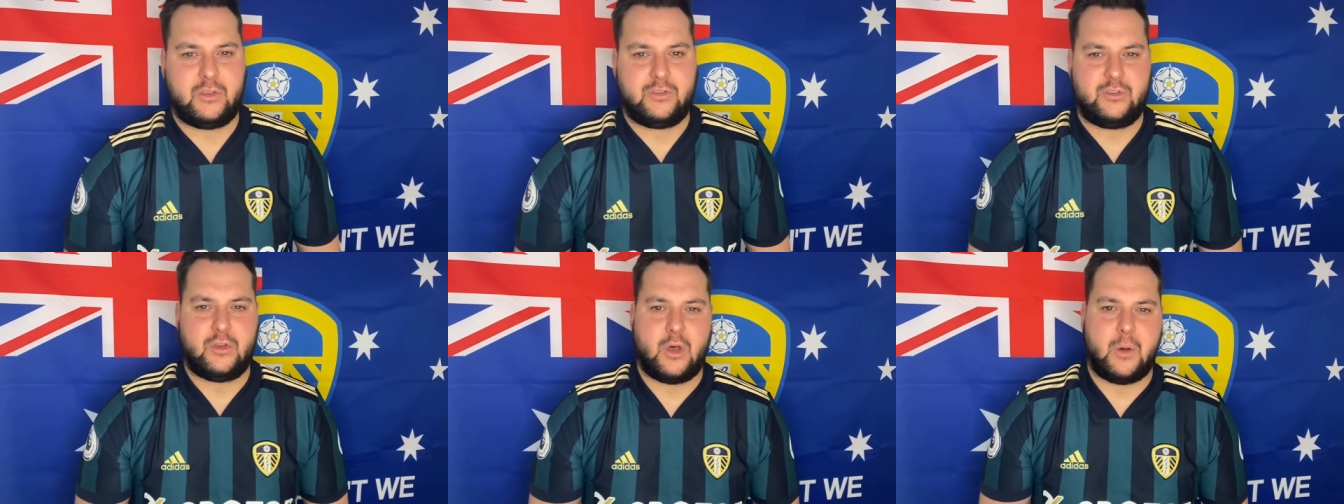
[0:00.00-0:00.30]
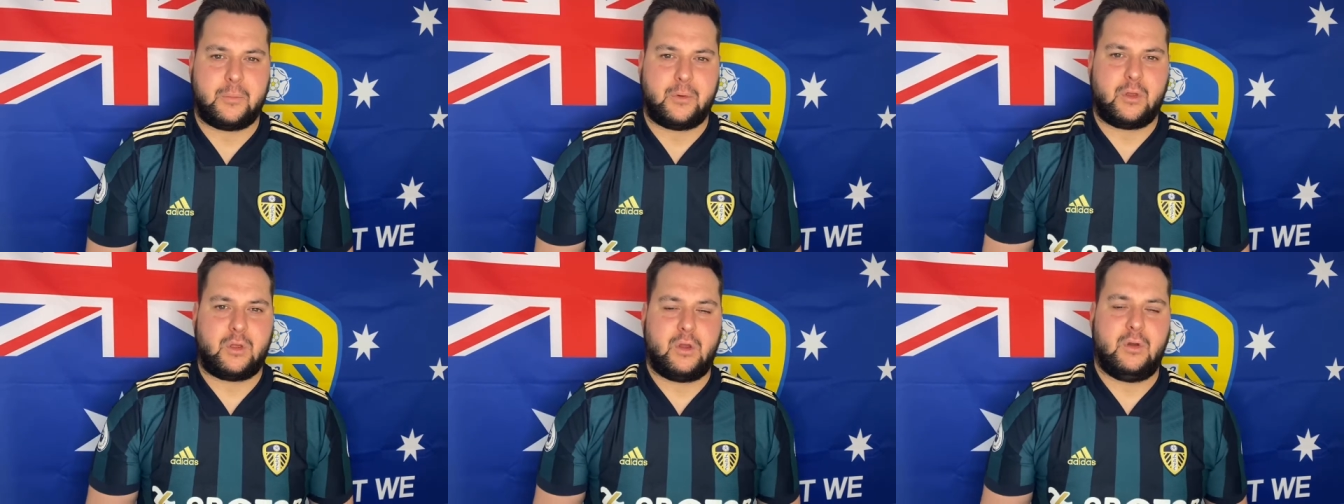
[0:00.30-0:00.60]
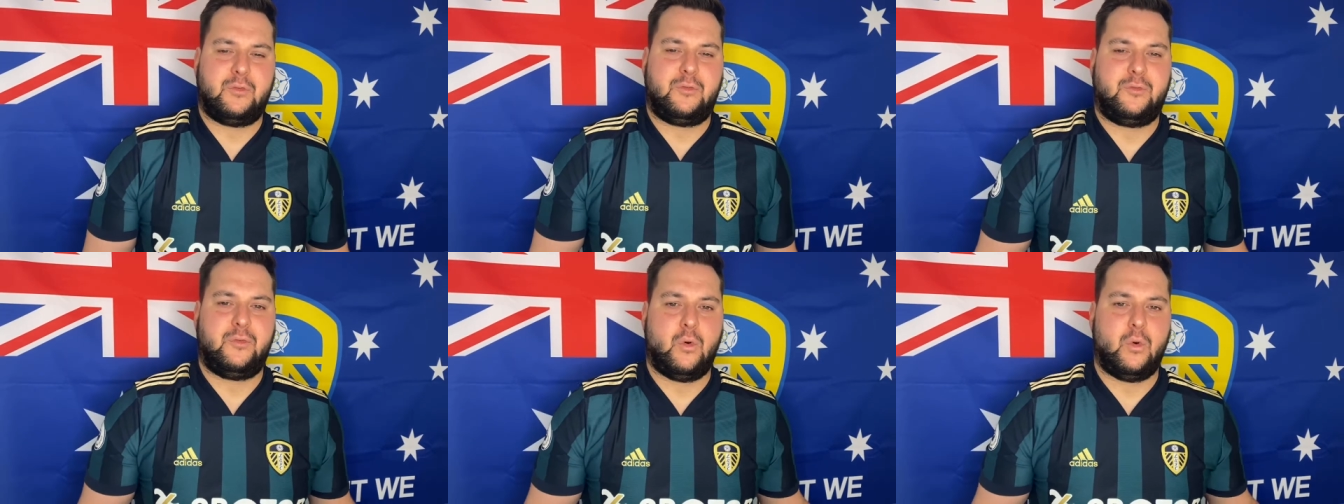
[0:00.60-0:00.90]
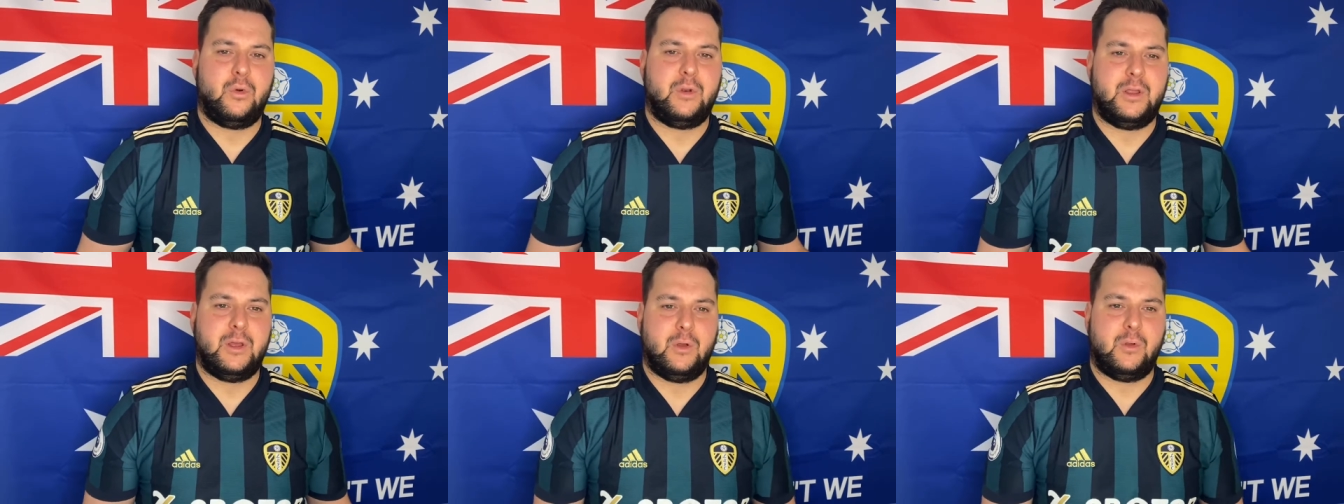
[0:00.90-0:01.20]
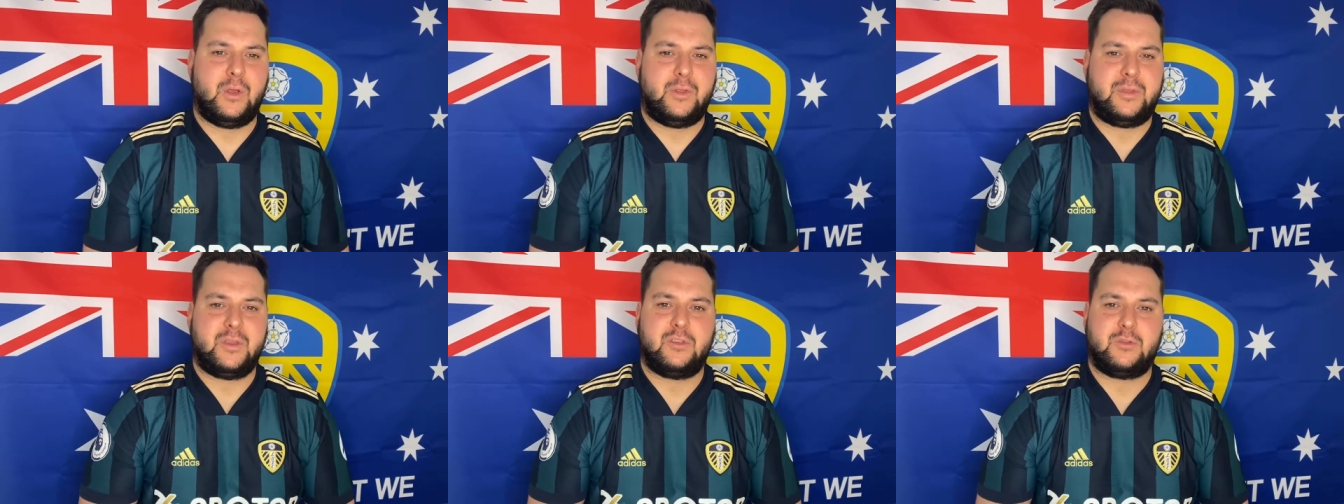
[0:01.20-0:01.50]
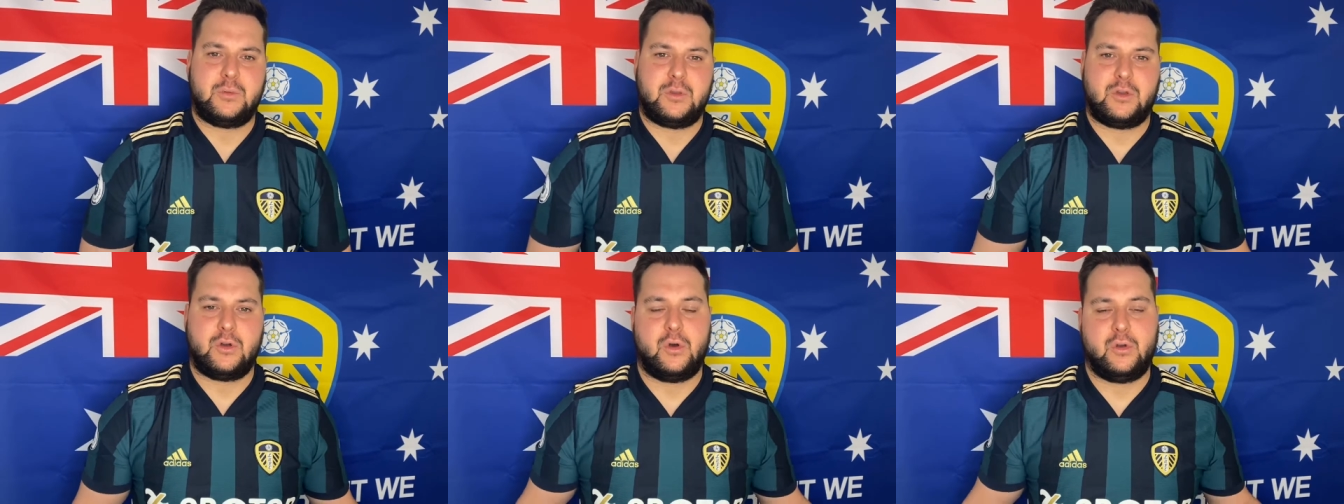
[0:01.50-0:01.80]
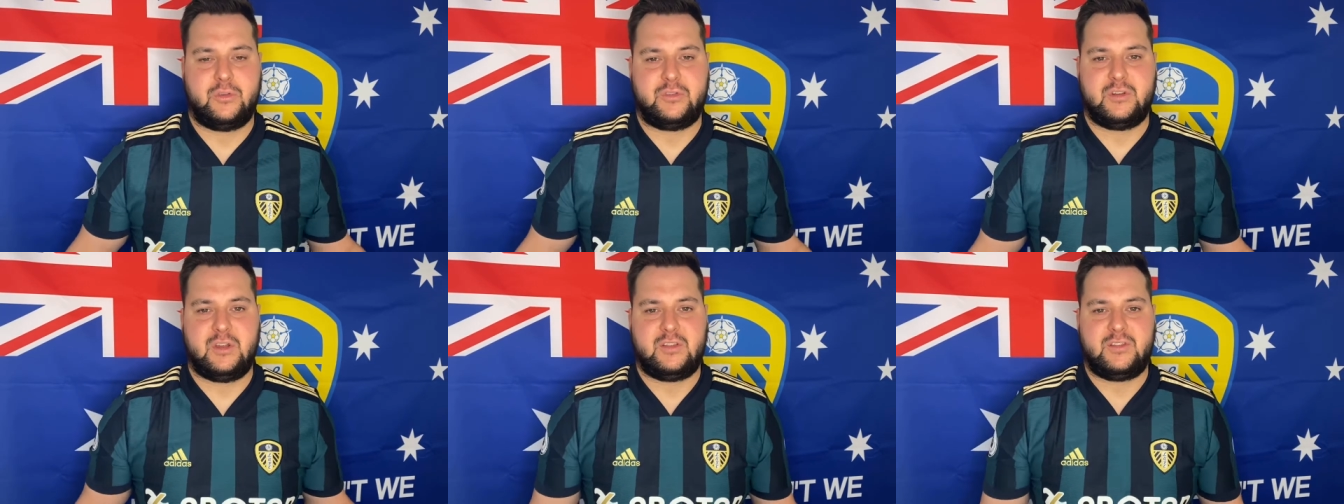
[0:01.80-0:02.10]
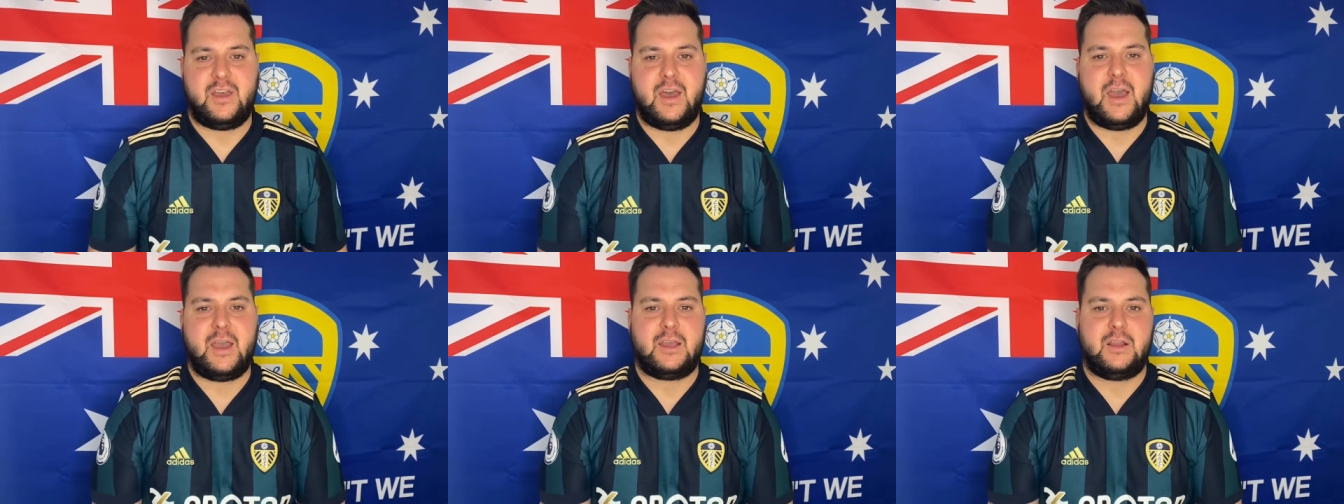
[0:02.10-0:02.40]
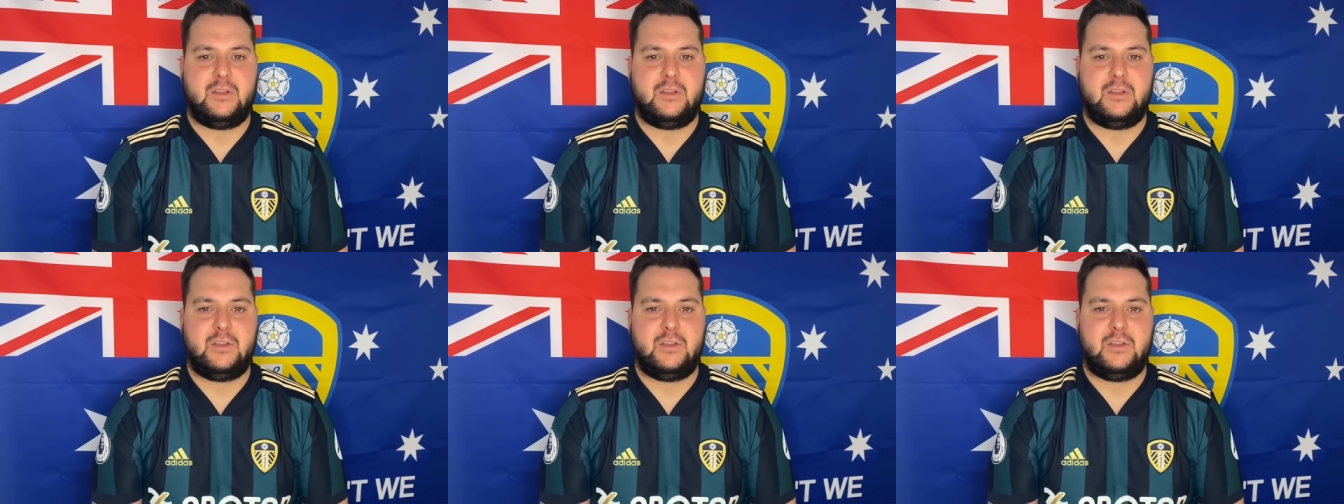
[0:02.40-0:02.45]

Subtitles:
So I'm going to go 4-0. I think it's going to be constant attack,